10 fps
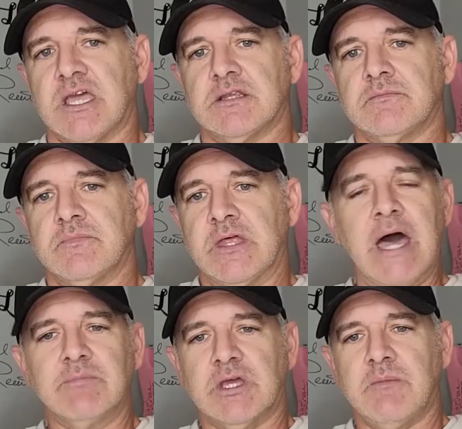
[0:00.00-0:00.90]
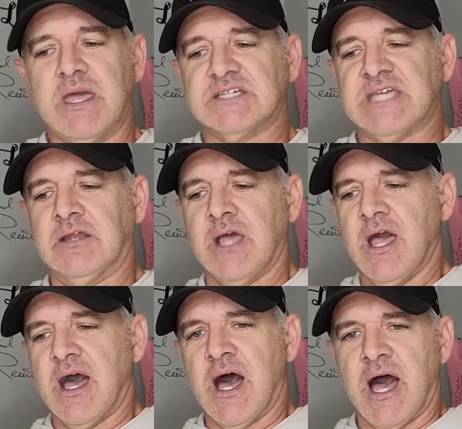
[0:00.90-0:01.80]
it. And I'm going to make a sound,
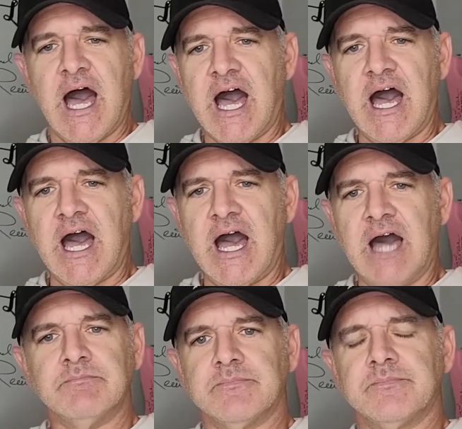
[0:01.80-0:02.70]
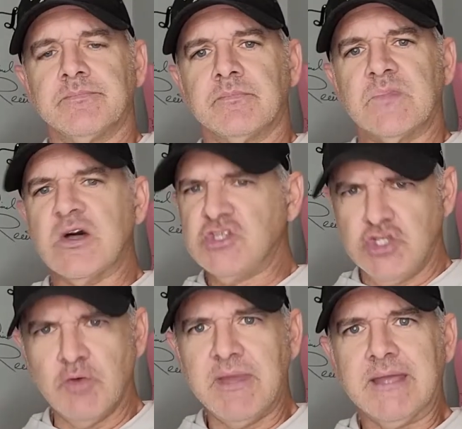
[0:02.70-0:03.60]
ha! Now
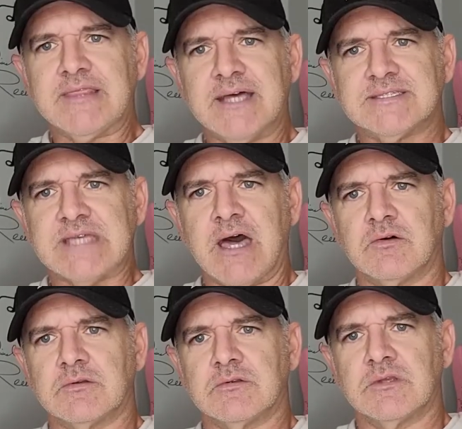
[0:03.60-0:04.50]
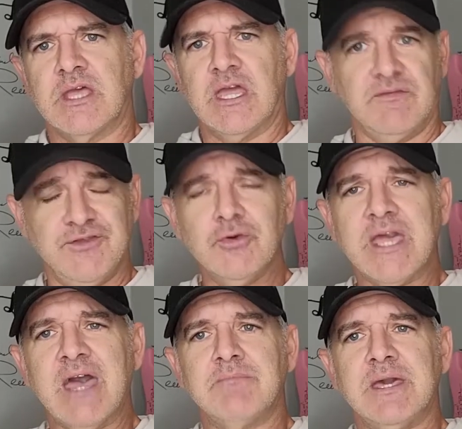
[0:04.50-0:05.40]
you make that sound. And if you
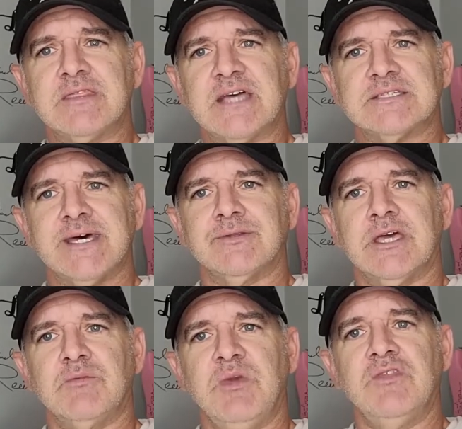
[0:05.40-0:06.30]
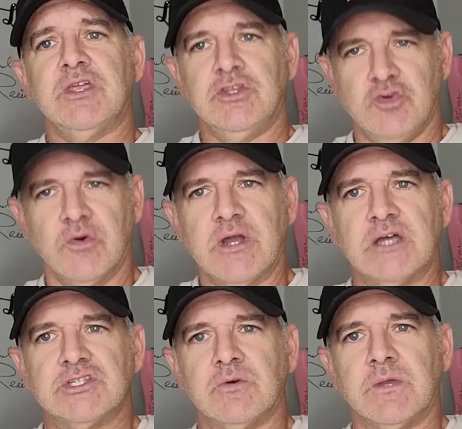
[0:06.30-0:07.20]
can't make that sound like me, then you're
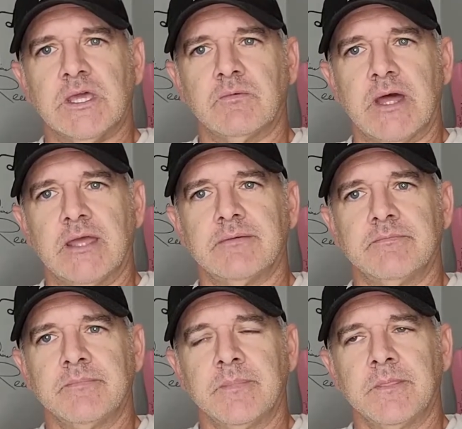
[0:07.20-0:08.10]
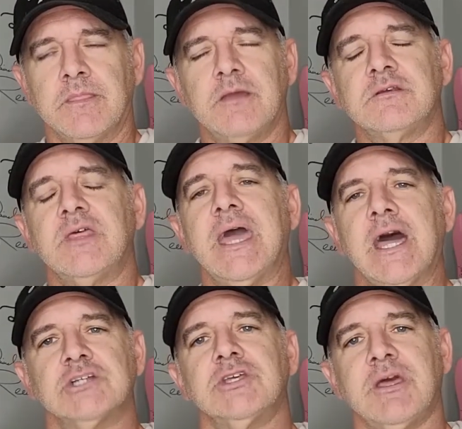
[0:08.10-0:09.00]
not doing it right. Now, do they
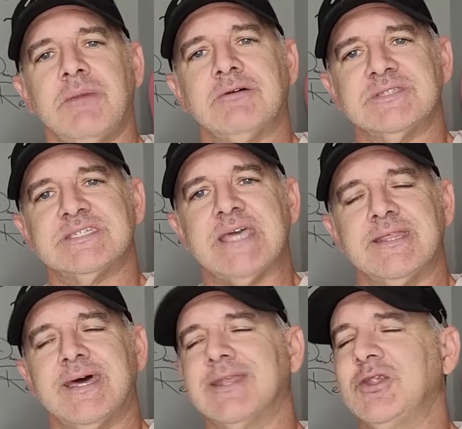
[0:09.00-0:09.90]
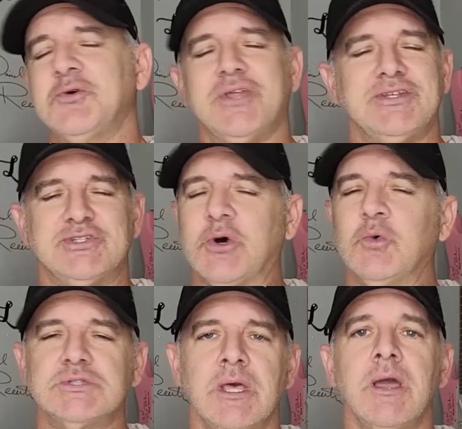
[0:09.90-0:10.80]
actually come out and say that? No, they
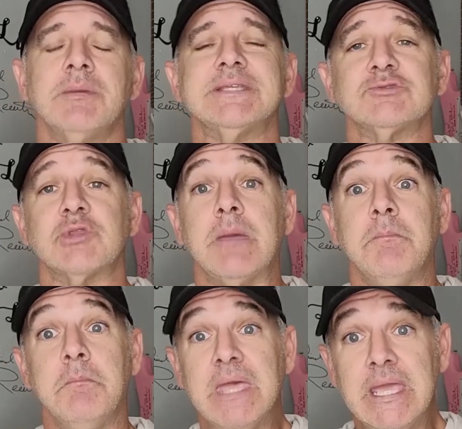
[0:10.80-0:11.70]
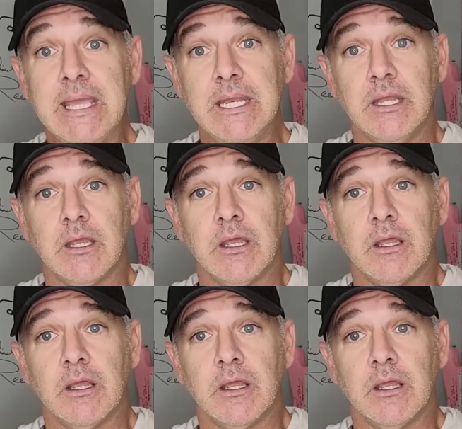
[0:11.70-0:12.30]
don't. But that's what they mean.